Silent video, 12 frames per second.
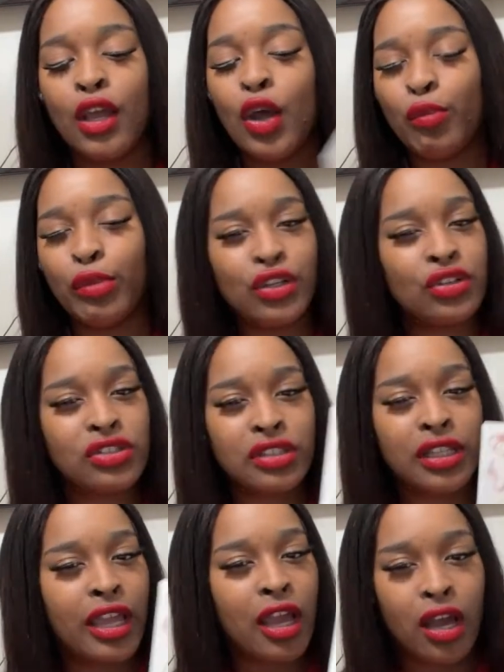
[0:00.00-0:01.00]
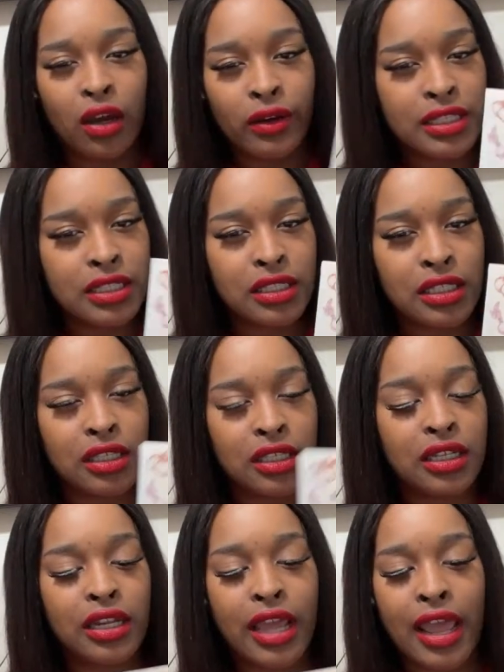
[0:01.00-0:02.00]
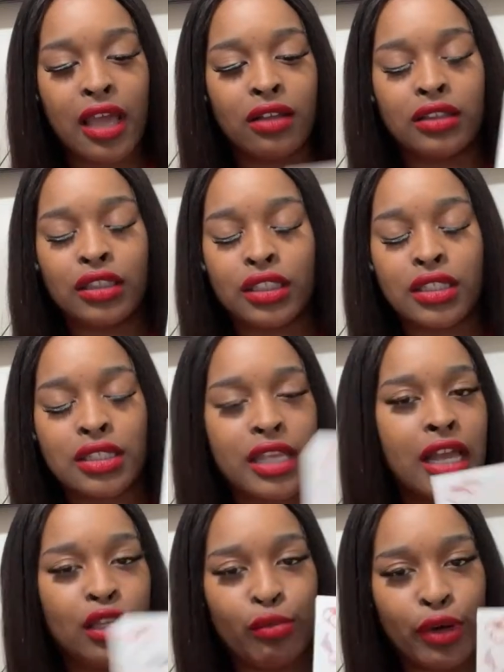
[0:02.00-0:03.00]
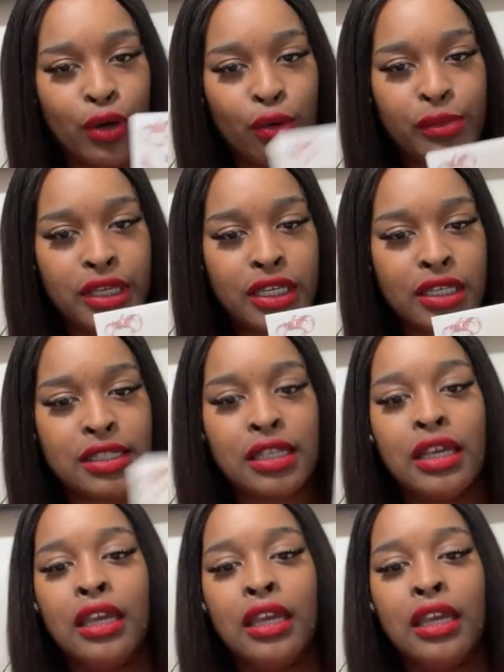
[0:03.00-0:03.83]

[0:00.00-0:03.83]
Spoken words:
But usually they always send out the salad bowl mix.